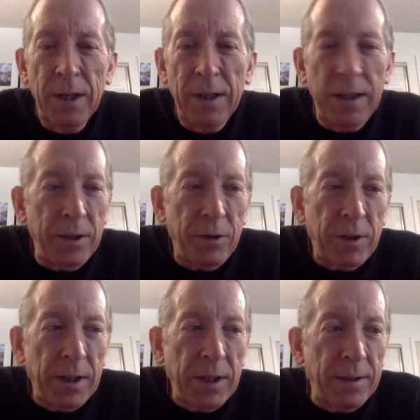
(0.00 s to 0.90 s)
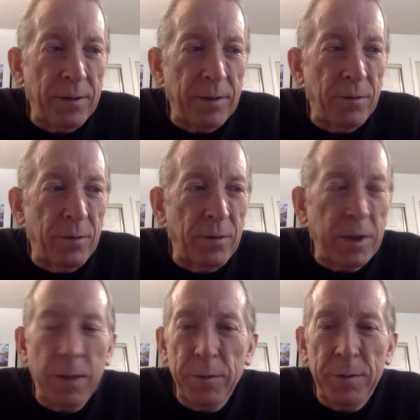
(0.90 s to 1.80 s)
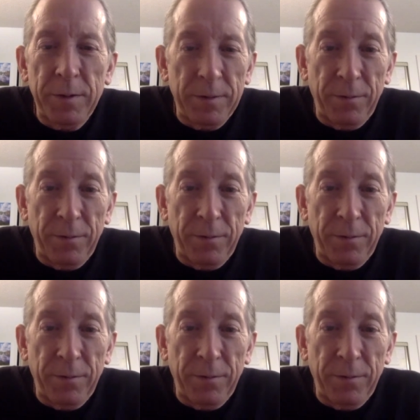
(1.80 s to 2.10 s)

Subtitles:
then you get what comes